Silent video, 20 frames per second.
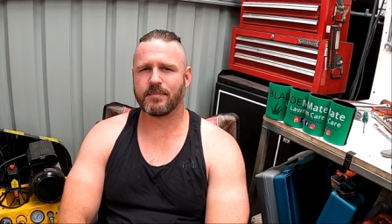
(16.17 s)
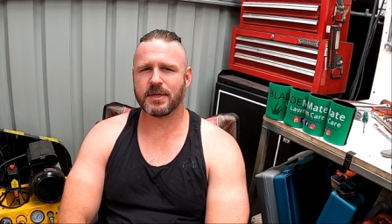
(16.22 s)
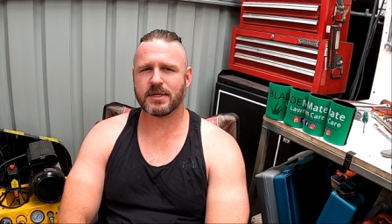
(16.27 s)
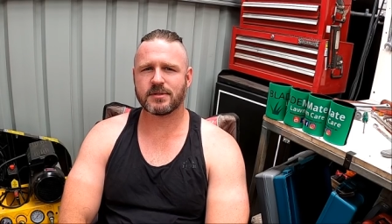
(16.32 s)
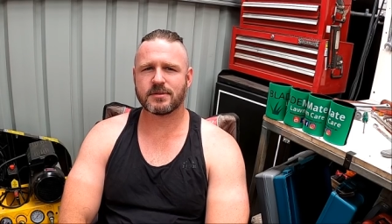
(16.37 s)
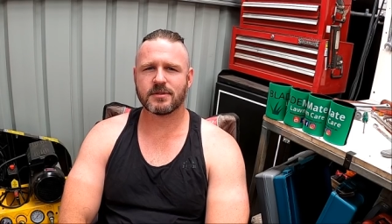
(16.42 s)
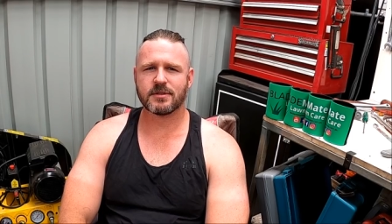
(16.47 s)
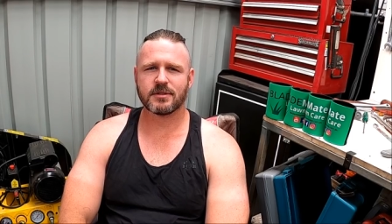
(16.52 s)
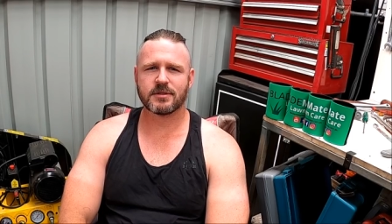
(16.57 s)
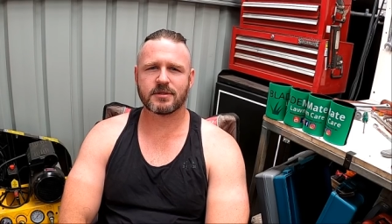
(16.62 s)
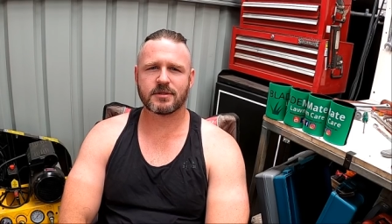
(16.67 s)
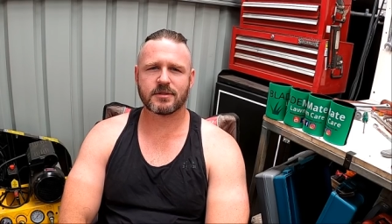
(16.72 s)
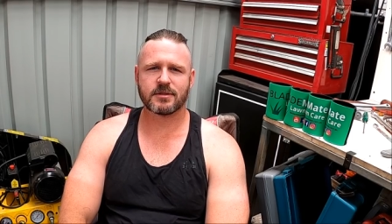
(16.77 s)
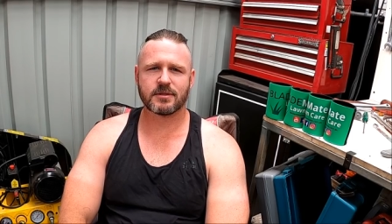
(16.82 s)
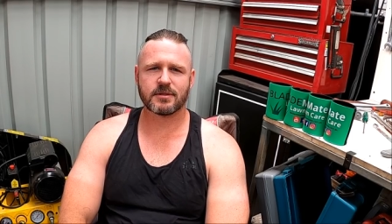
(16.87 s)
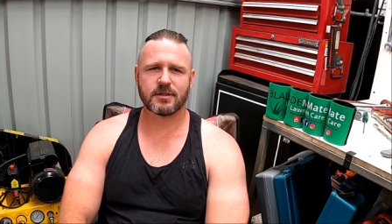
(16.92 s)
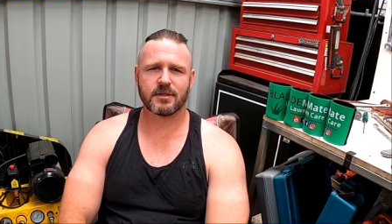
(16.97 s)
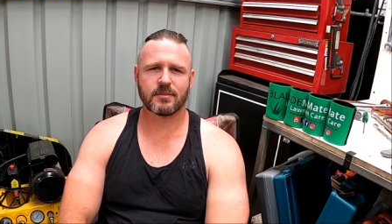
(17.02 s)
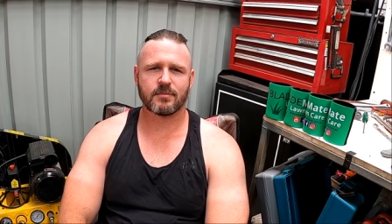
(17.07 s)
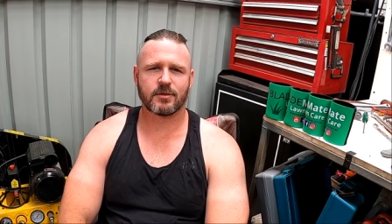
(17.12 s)

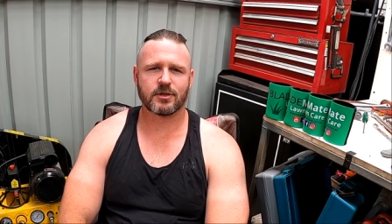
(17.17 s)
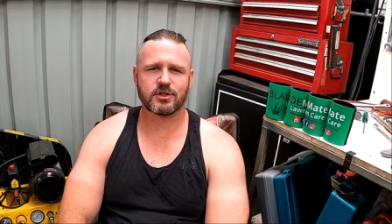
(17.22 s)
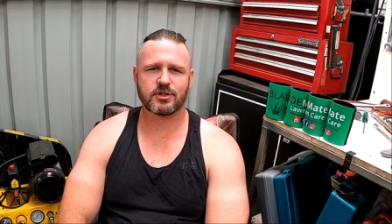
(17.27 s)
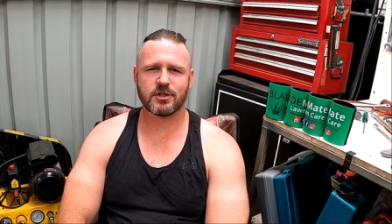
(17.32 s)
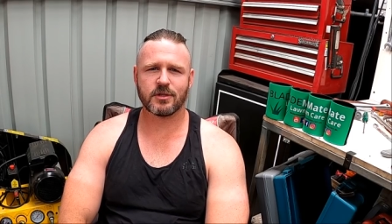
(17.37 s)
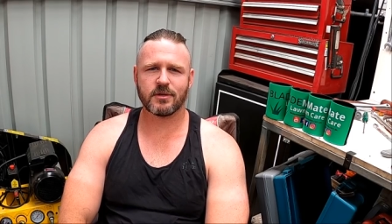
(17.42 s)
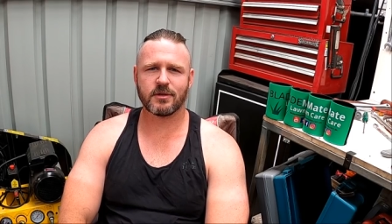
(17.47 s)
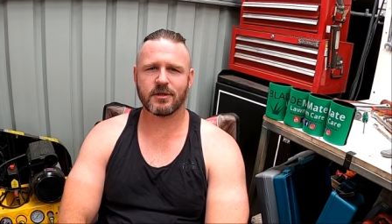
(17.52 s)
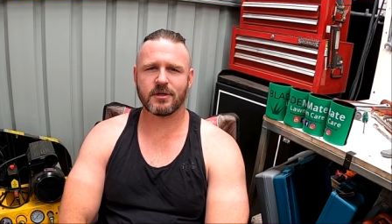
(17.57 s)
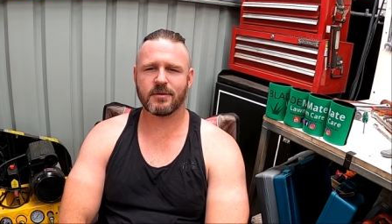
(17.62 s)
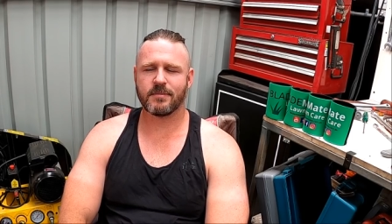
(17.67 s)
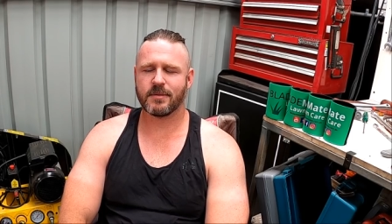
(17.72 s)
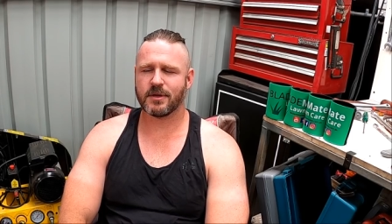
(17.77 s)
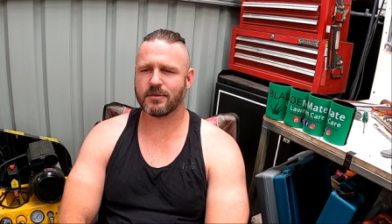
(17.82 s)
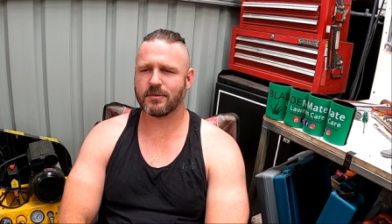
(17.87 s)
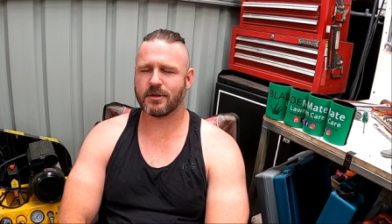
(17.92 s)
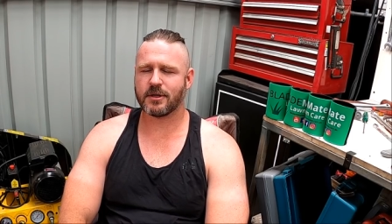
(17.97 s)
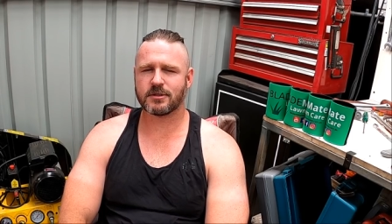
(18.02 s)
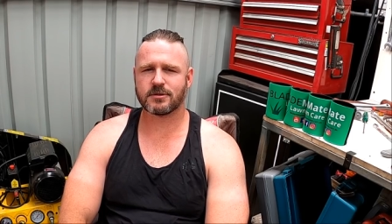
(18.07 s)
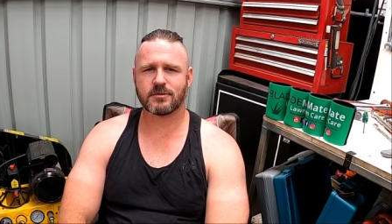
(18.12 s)
business and my journey
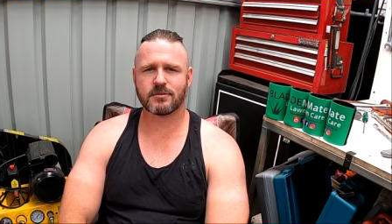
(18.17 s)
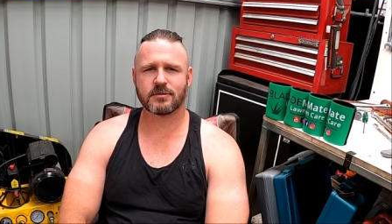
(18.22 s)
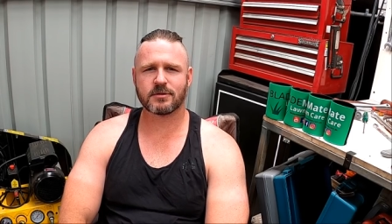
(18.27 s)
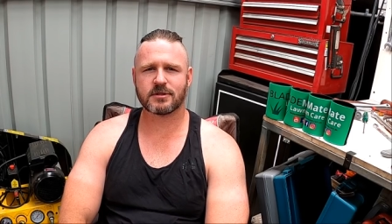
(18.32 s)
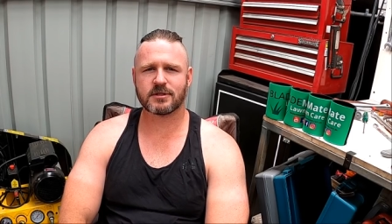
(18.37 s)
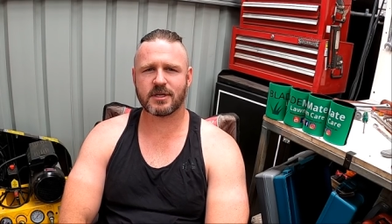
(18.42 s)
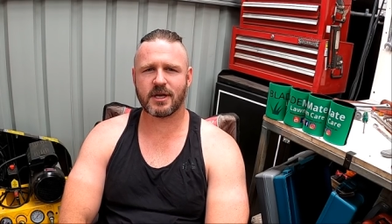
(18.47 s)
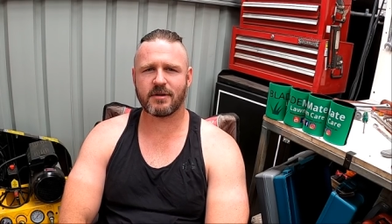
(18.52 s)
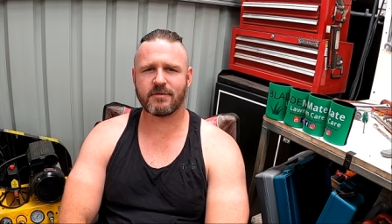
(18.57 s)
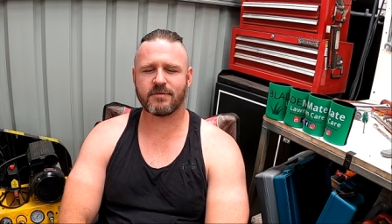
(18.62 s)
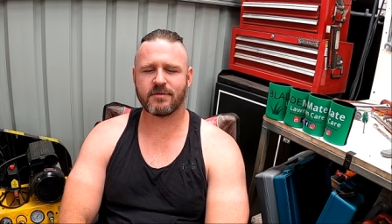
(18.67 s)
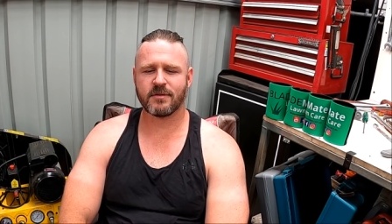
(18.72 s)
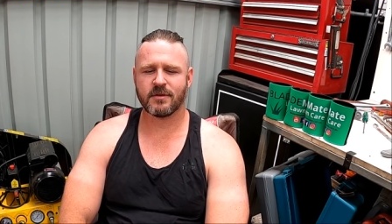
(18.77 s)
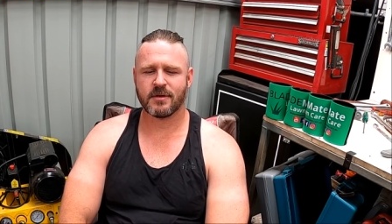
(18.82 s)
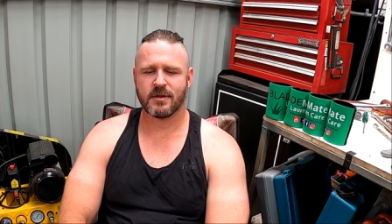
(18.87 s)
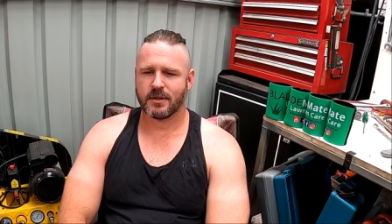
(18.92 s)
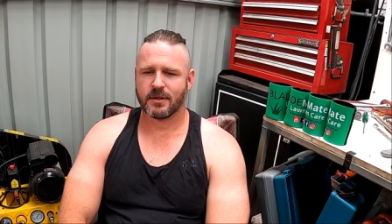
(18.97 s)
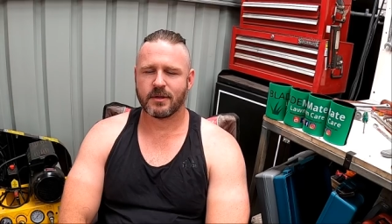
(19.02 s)
and all that sort of stuff.